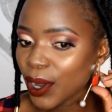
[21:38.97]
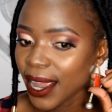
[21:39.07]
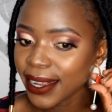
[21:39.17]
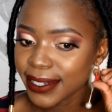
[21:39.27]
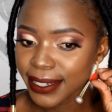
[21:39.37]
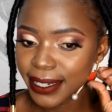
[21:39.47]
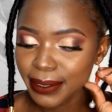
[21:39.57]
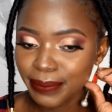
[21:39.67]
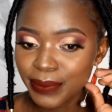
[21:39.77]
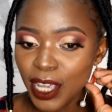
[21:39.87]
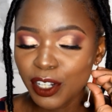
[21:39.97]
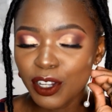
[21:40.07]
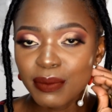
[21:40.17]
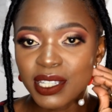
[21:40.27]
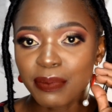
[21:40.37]
And don't
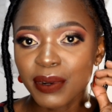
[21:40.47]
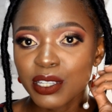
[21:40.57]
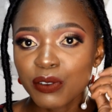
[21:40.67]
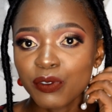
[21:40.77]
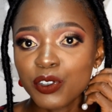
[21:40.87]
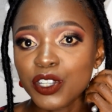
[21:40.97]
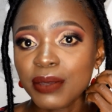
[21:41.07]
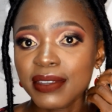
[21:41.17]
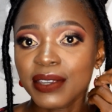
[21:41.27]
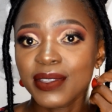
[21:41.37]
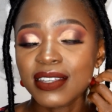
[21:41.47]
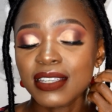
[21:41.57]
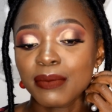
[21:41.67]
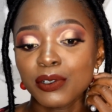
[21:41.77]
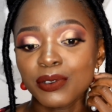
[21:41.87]
be surprised if you see me with the
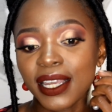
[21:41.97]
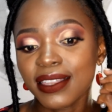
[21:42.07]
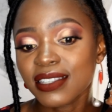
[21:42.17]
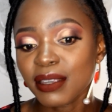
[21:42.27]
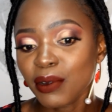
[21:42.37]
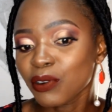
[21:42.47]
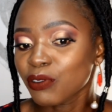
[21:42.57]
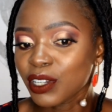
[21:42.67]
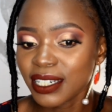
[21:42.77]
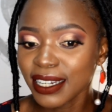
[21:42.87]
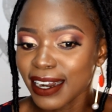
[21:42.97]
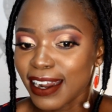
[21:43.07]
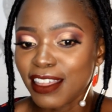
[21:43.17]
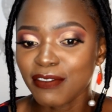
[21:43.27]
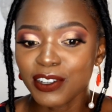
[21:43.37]
same look and the same outfit in
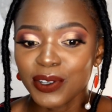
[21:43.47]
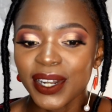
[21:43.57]
another video.